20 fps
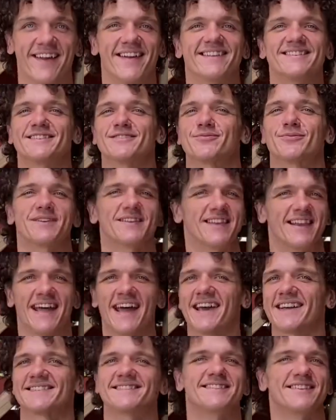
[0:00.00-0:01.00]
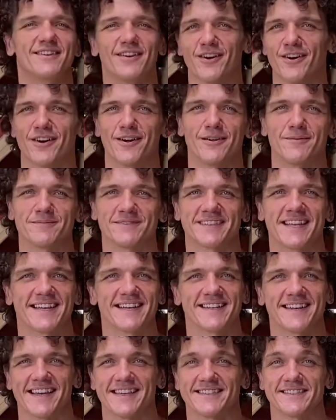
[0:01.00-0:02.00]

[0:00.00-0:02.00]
Just relax the arms. Take a nice